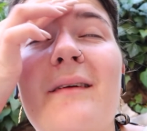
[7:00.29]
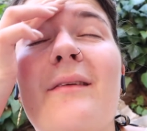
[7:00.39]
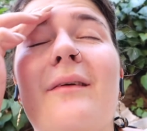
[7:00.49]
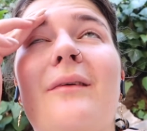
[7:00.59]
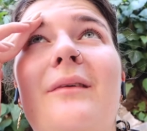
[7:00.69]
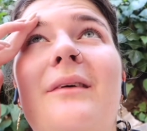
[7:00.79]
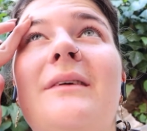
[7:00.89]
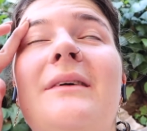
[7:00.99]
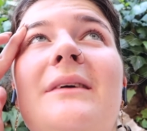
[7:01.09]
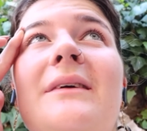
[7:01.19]
So
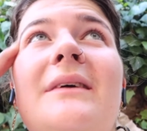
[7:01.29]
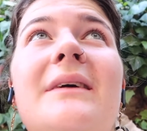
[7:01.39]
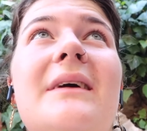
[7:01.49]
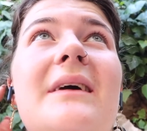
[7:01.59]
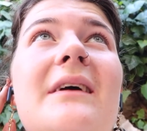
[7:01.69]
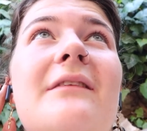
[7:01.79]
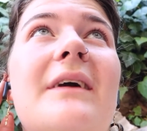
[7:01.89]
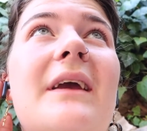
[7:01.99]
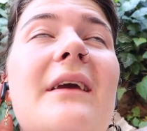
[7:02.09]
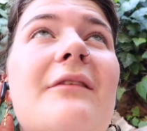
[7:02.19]
if
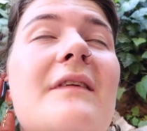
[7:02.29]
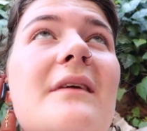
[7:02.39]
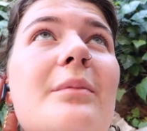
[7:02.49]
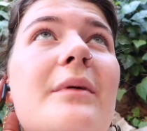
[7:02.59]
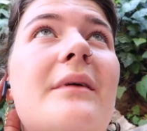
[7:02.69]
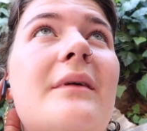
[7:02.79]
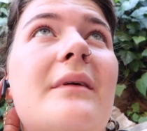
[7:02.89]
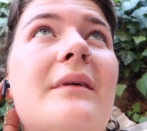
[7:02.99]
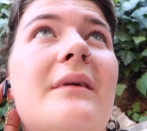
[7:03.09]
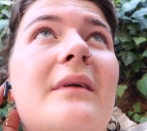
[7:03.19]
I can give a tip,
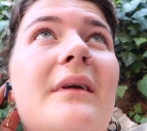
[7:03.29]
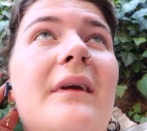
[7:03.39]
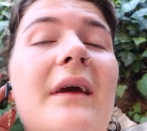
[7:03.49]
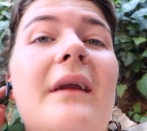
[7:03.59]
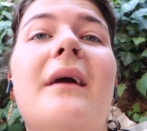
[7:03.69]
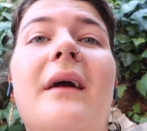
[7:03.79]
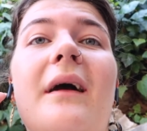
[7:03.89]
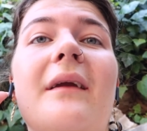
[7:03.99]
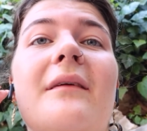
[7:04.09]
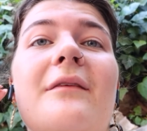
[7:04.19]
get a
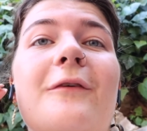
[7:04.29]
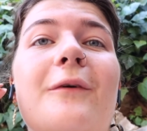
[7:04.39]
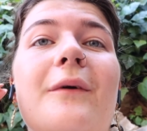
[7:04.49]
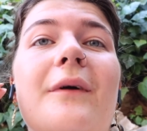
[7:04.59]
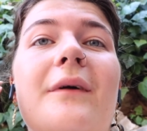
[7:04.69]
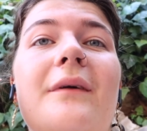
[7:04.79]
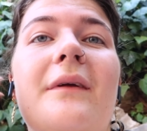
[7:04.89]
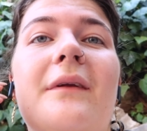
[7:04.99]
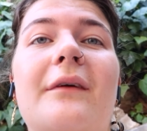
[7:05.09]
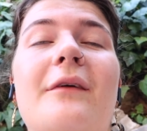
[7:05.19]
guide for
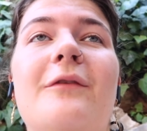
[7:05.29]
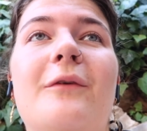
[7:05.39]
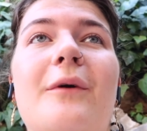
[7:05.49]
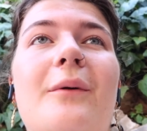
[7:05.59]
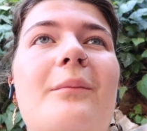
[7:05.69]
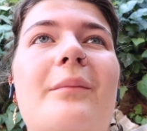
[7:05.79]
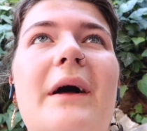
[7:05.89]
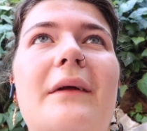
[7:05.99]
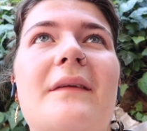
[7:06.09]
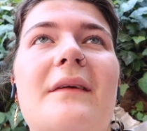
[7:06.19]
the Forum
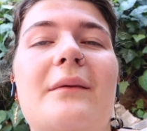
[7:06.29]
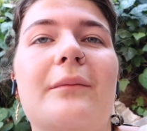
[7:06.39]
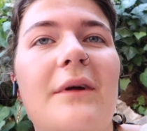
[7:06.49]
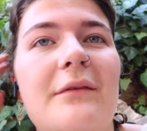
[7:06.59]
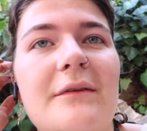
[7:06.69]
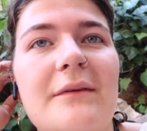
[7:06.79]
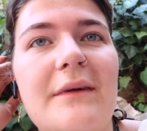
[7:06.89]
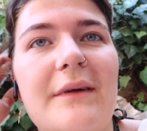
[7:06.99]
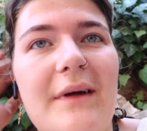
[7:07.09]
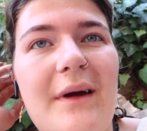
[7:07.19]
Palatine, whatever,
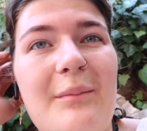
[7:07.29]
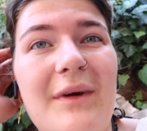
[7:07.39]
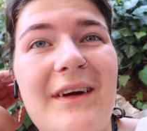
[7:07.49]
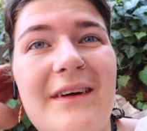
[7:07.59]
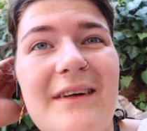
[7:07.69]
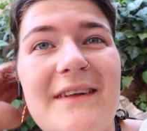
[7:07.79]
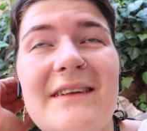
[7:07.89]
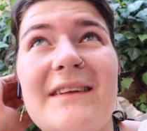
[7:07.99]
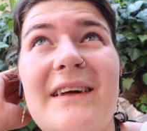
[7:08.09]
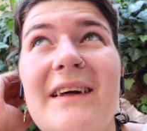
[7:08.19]
because
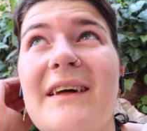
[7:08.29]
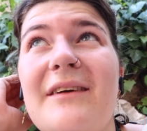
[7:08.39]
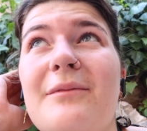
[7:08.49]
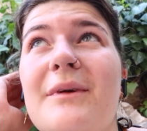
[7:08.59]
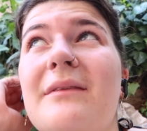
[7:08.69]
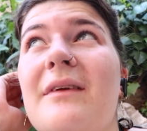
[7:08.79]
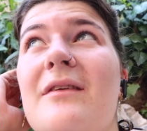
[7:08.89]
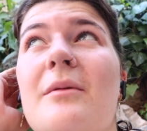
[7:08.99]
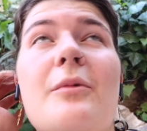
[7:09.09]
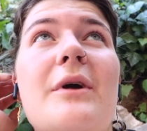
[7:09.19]
I have been
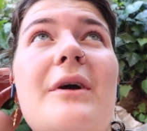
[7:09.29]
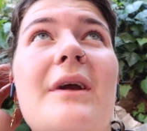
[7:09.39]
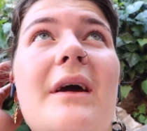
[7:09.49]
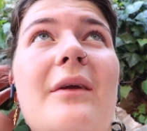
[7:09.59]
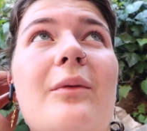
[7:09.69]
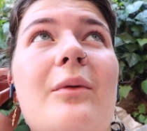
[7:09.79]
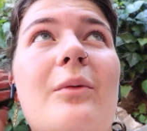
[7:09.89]
somewhere and I don't know